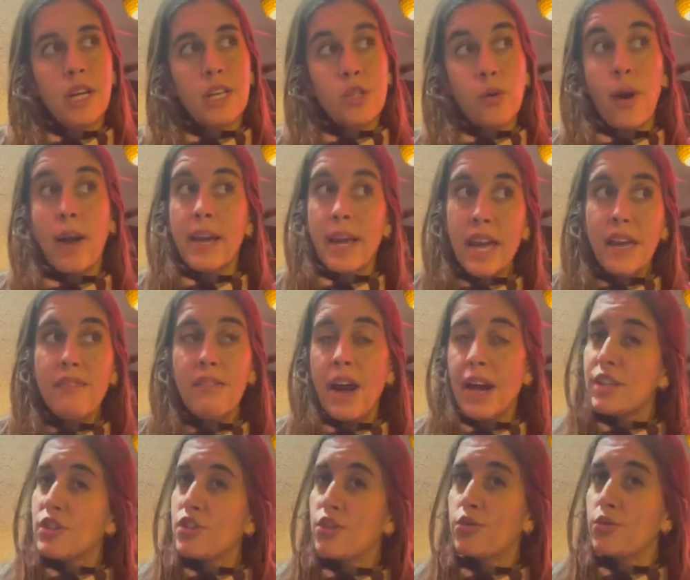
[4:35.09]
So I gave
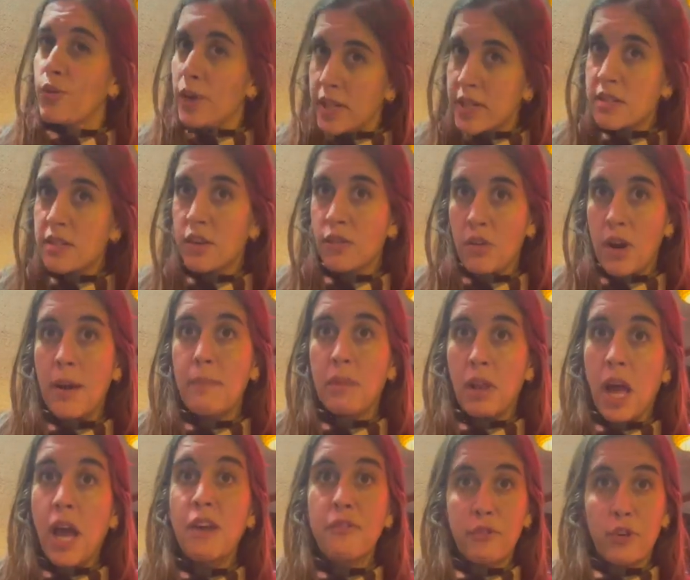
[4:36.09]
actually 2 Instagram
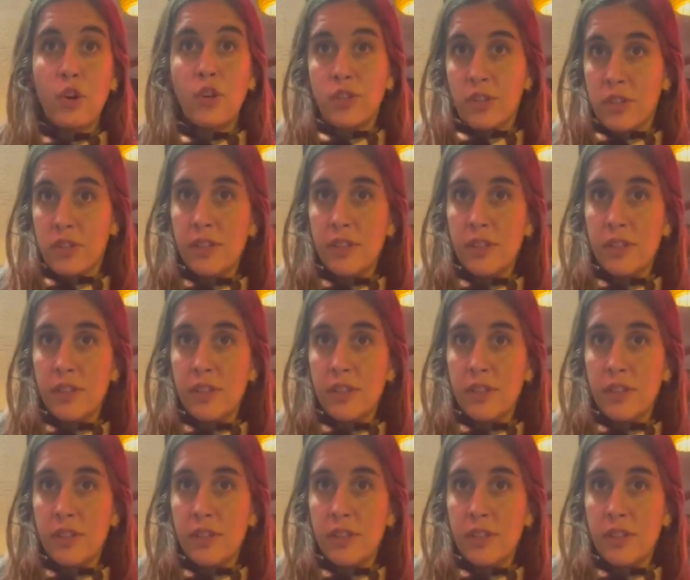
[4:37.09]
live concerts.